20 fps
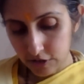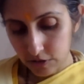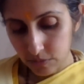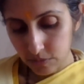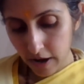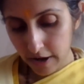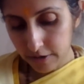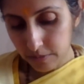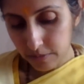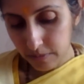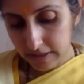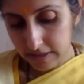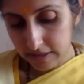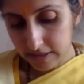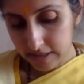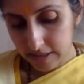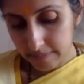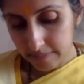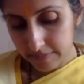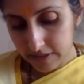to one who
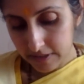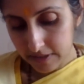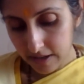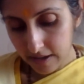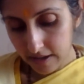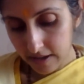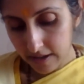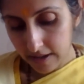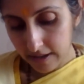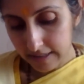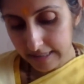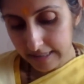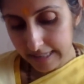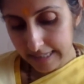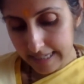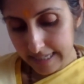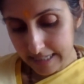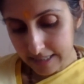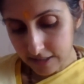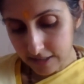has sipped at
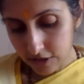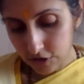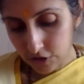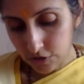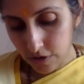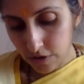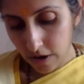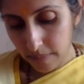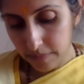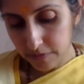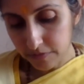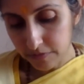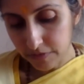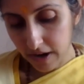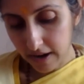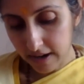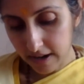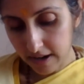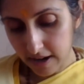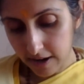least a drop of
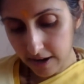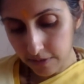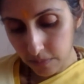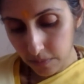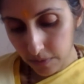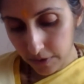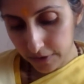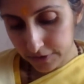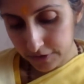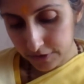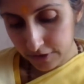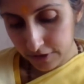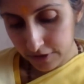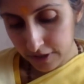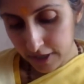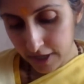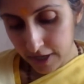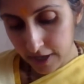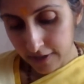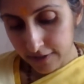Ganga
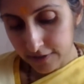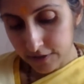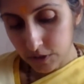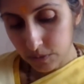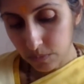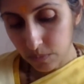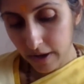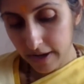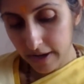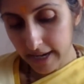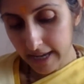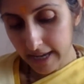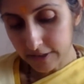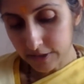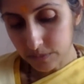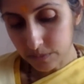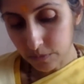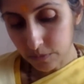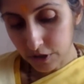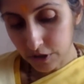water, to one who
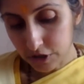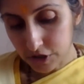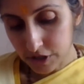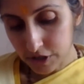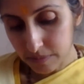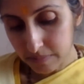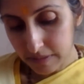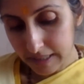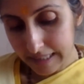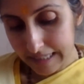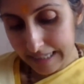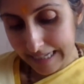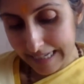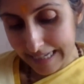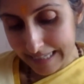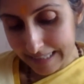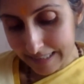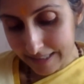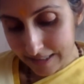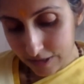has worshipped at
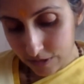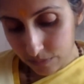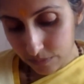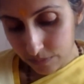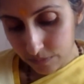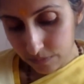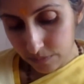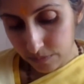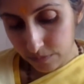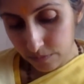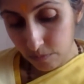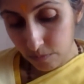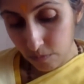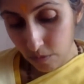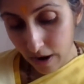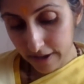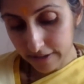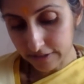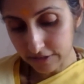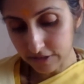least
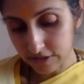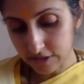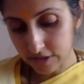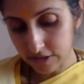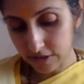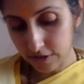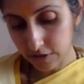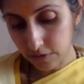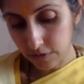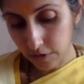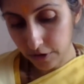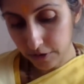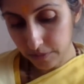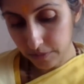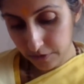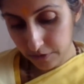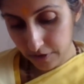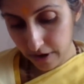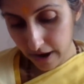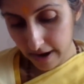once
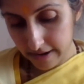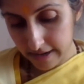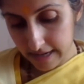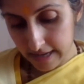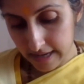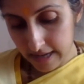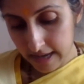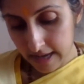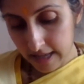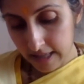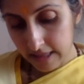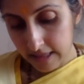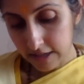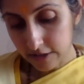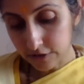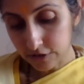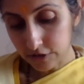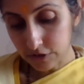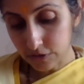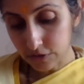Lord Murari,
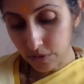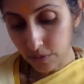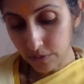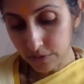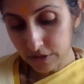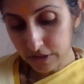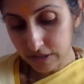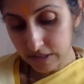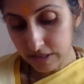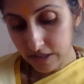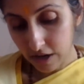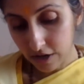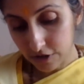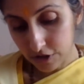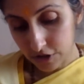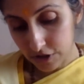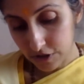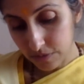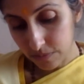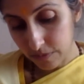there's no
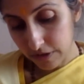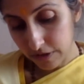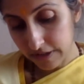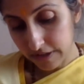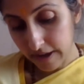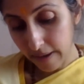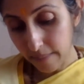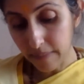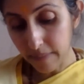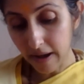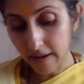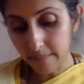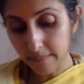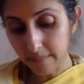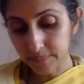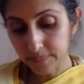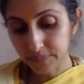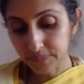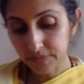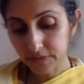discussion with Yama,
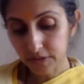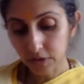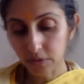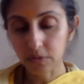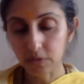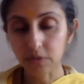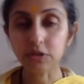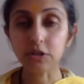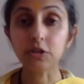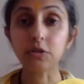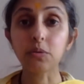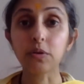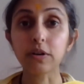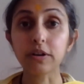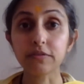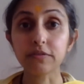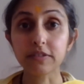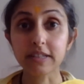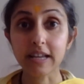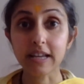the
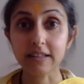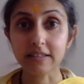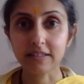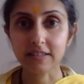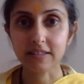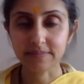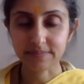Lord of Death.